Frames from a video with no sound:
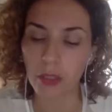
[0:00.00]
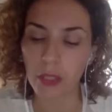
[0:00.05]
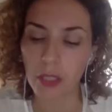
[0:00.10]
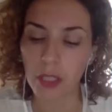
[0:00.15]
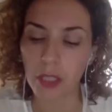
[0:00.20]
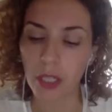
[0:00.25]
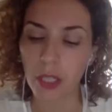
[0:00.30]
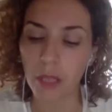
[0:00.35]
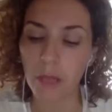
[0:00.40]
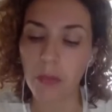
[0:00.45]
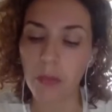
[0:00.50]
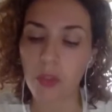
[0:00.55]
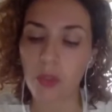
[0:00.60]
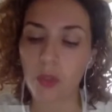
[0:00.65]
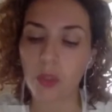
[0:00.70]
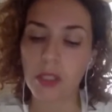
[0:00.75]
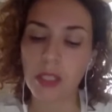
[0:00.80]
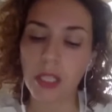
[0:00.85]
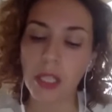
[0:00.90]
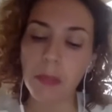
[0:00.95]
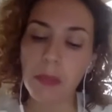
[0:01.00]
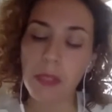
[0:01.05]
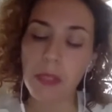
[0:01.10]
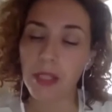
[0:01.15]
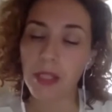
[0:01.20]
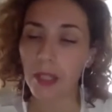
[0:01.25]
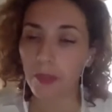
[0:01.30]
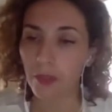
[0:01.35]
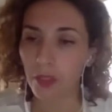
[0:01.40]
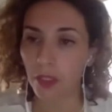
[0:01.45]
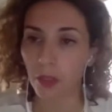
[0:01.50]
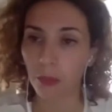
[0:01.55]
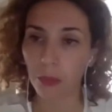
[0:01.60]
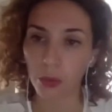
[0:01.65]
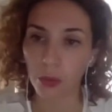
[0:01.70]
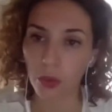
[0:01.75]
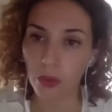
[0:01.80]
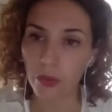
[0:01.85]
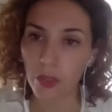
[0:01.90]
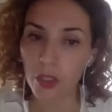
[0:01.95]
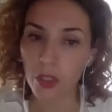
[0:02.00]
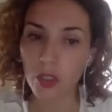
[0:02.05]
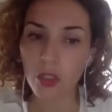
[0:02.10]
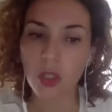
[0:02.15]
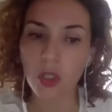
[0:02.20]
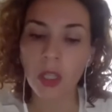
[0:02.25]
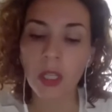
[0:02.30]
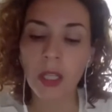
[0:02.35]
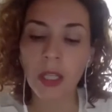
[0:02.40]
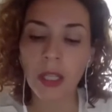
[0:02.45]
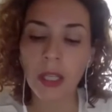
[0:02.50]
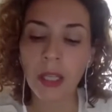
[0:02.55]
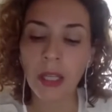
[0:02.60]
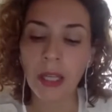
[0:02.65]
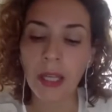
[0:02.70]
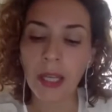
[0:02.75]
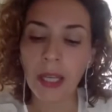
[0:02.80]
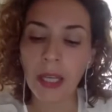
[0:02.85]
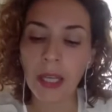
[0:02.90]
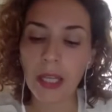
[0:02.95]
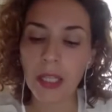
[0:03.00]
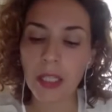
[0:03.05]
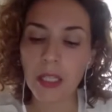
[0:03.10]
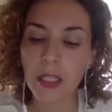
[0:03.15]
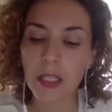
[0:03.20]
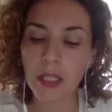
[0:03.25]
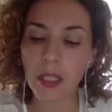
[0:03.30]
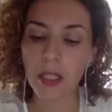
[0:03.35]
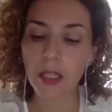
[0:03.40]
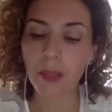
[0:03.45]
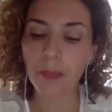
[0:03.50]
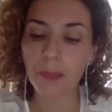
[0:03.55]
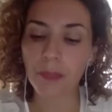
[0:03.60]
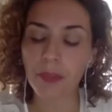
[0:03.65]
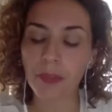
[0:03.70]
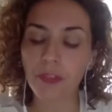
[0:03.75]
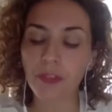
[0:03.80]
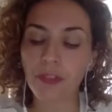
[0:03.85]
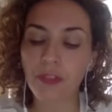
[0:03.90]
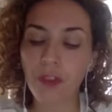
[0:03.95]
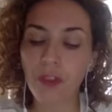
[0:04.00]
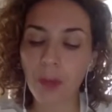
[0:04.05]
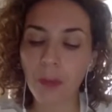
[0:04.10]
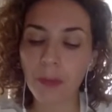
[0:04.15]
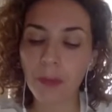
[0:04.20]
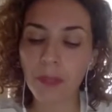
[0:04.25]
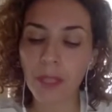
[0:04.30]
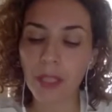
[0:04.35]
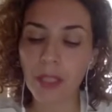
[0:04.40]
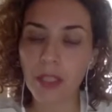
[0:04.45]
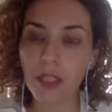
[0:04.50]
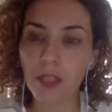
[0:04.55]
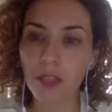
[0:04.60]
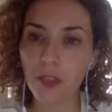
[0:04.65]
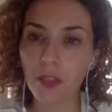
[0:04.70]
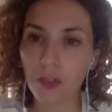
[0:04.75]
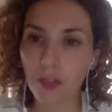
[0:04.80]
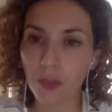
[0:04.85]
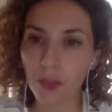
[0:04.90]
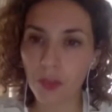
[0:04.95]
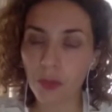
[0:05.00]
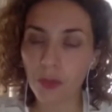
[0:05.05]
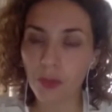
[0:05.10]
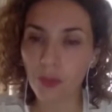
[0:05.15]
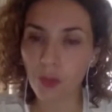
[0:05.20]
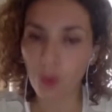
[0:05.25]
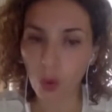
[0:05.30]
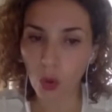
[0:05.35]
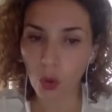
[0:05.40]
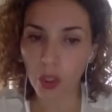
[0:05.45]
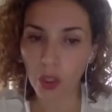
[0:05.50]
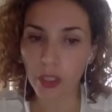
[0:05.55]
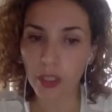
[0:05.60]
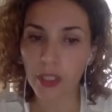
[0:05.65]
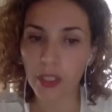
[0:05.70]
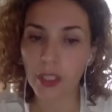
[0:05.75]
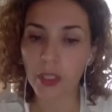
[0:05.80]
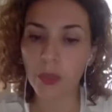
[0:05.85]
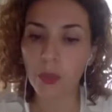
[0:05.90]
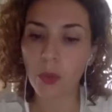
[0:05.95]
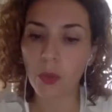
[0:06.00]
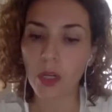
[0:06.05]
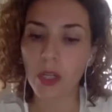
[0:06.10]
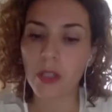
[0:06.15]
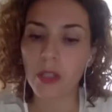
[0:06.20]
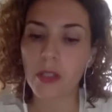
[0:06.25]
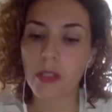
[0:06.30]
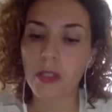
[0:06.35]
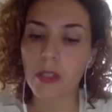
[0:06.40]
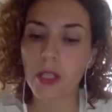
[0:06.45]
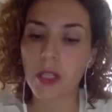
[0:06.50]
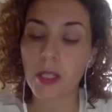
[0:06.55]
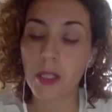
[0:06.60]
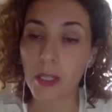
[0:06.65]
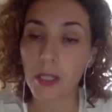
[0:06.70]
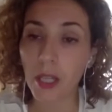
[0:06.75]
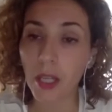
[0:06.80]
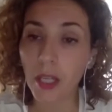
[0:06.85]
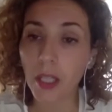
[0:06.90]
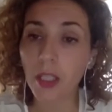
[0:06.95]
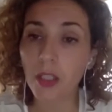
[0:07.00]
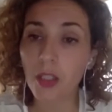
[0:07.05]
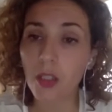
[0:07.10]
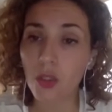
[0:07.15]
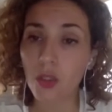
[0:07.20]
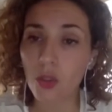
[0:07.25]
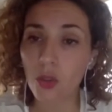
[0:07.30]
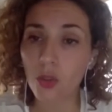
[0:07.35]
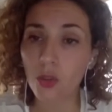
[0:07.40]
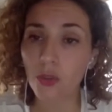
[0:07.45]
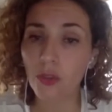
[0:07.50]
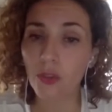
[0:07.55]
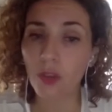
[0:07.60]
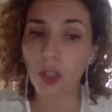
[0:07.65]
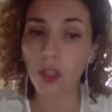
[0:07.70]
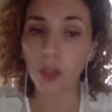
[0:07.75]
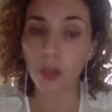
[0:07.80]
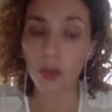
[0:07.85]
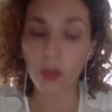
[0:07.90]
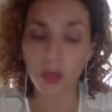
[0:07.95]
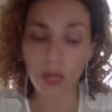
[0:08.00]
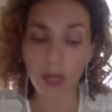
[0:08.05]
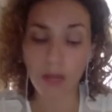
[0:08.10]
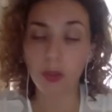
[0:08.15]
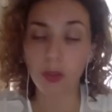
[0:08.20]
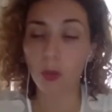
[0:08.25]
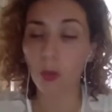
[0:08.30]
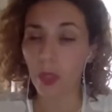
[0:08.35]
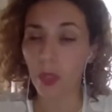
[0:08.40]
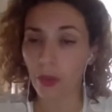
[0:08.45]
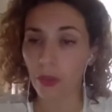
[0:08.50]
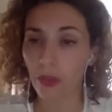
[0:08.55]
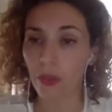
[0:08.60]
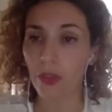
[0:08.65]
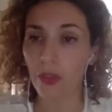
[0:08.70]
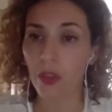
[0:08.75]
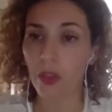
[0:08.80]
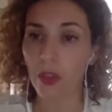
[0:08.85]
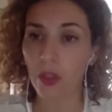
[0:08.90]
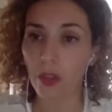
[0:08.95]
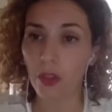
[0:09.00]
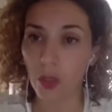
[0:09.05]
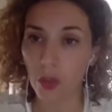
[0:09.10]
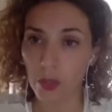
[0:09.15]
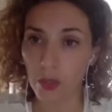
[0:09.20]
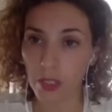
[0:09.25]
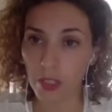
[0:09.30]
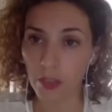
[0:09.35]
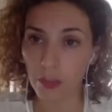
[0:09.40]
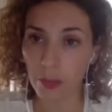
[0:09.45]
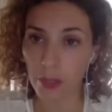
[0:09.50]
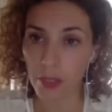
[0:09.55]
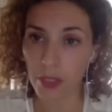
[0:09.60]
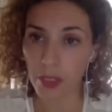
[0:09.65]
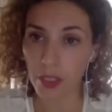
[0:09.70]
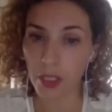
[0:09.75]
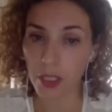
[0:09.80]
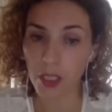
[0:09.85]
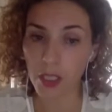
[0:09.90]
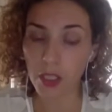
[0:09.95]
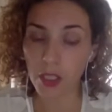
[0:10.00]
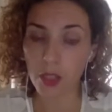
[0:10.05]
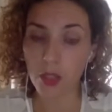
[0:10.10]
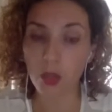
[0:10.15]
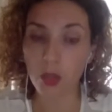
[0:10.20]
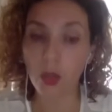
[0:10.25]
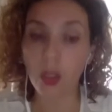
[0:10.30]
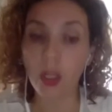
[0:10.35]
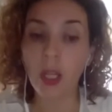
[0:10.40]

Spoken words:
time. So his name is Stevan Labudović. And from 1954, he was assigned to follow and travel with the Yugoslav president Tito.